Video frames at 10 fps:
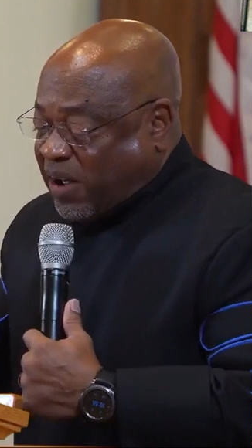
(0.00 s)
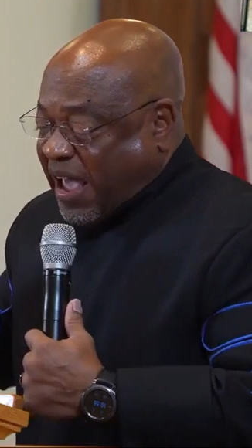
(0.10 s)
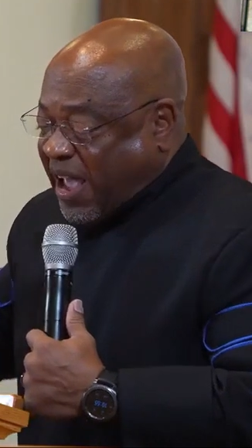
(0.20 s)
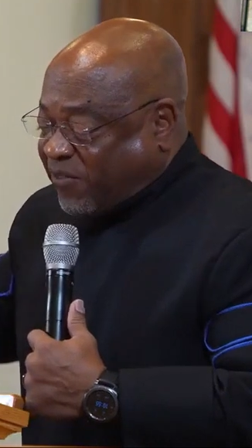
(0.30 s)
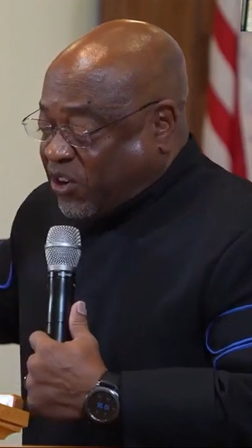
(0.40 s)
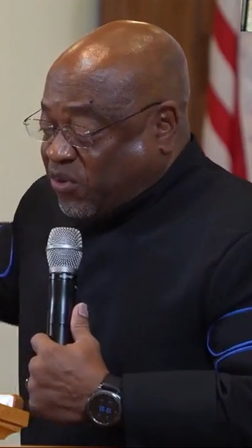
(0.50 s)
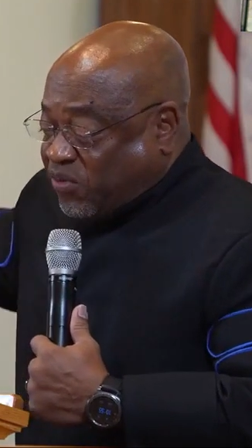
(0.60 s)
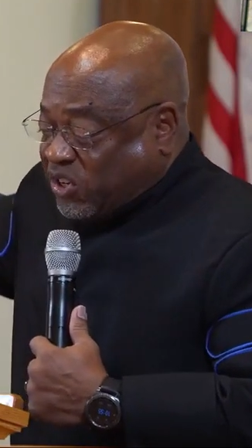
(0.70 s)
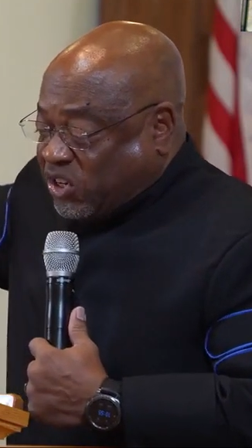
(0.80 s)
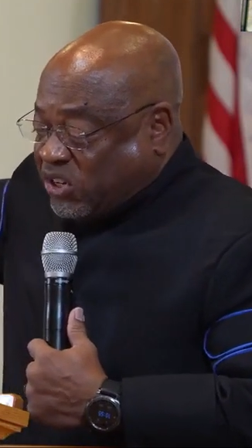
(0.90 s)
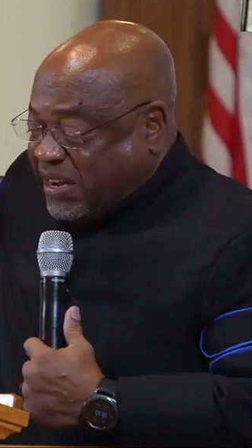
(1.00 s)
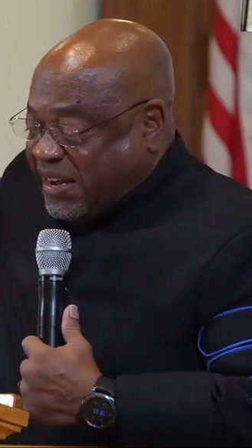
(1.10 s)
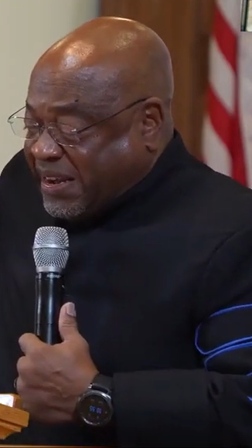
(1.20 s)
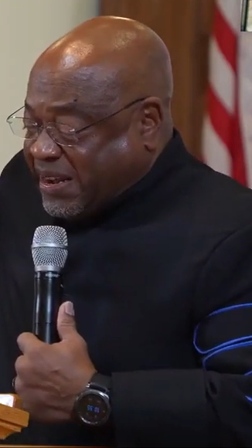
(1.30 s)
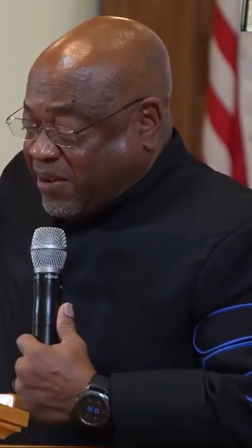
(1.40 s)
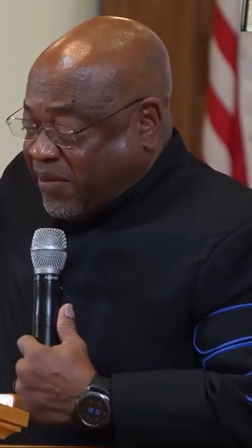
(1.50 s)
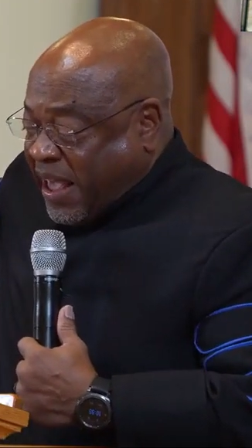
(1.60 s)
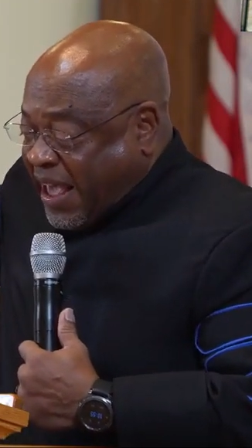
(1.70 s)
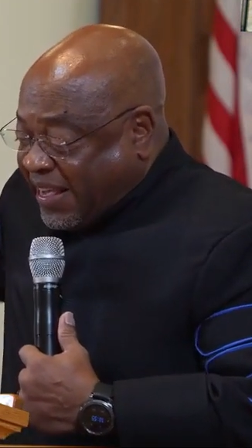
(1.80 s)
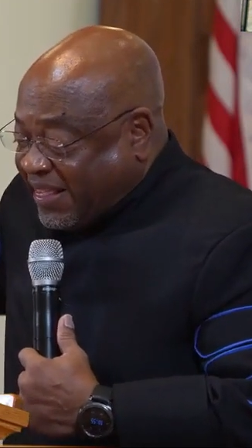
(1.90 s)
after you receive
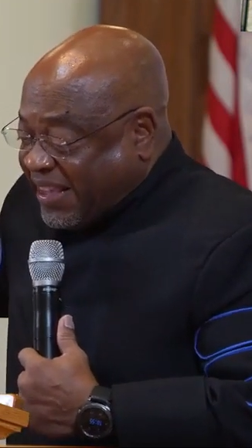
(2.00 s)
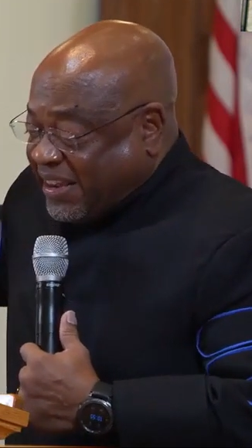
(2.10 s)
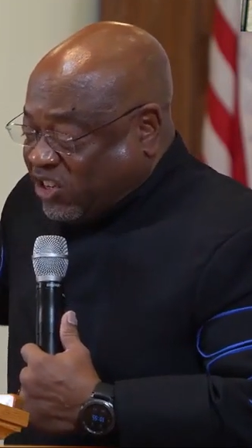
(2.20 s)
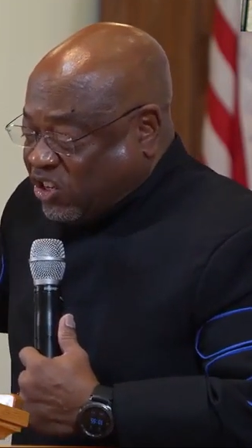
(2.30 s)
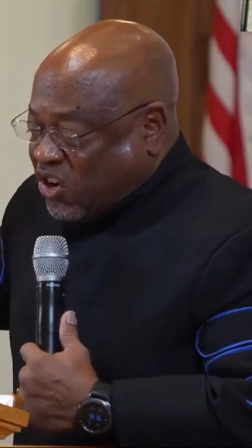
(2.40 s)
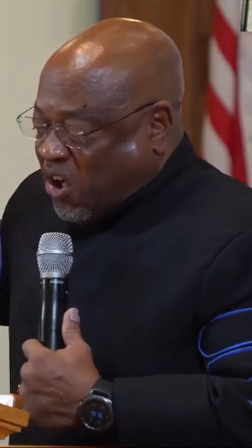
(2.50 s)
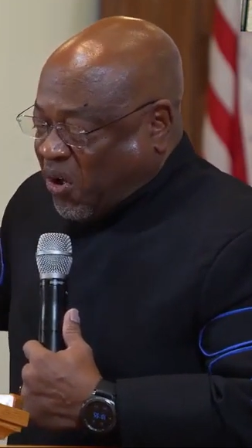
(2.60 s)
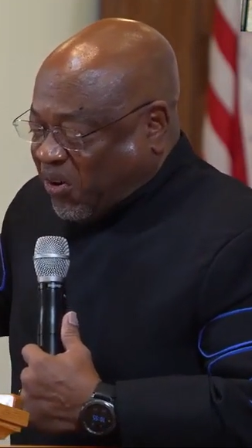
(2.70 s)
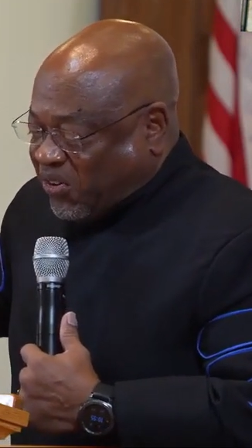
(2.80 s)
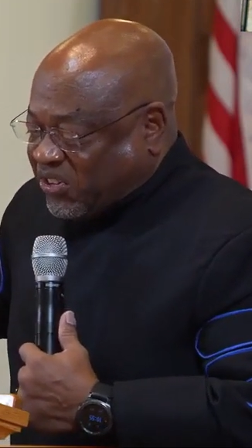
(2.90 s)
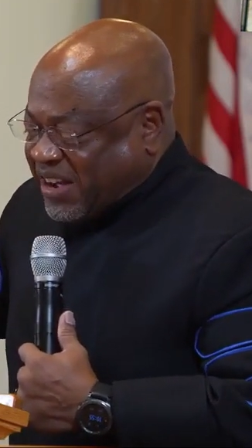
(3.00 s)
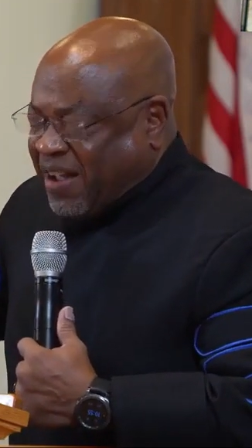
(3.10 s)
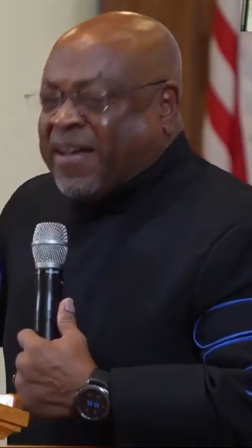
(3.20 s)
these jars. Now,